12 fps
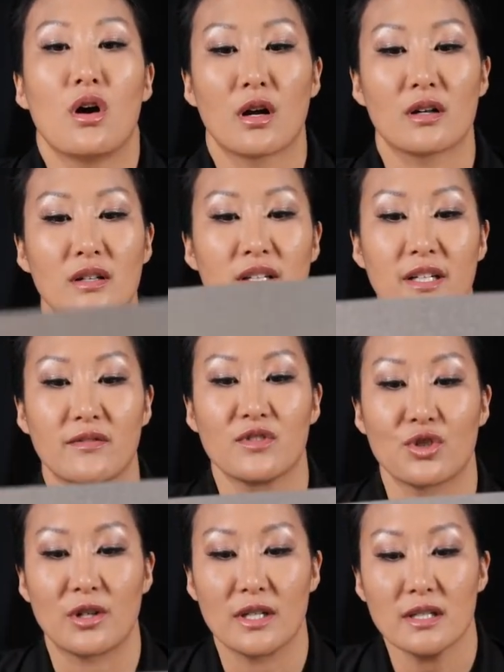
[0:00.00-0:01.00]
are clean of
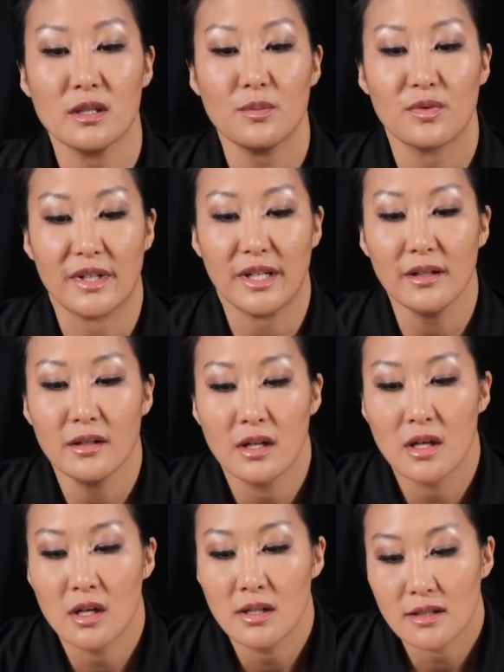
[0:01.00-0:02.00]
dirt and debris.
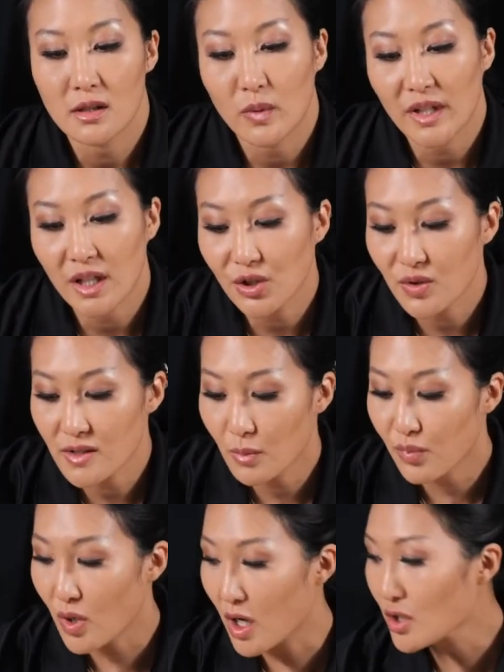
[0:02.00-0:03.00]
So we can use a
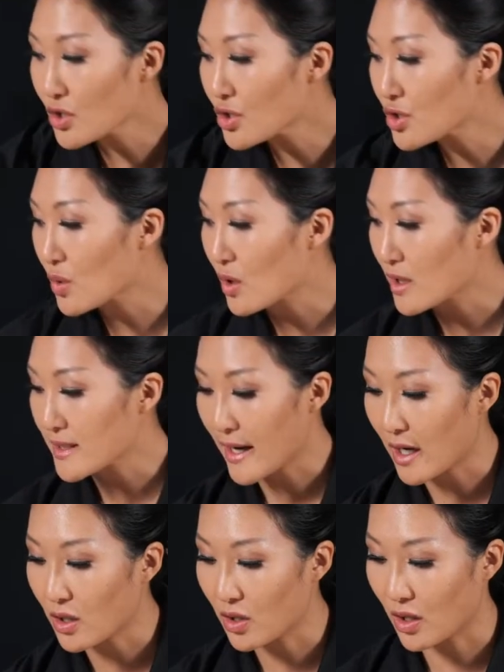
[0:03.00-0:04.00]
brush or a
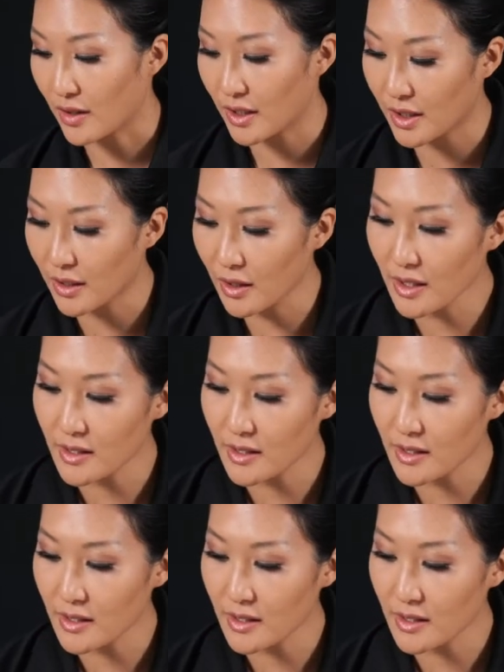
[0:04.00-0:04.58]
tack cloth here,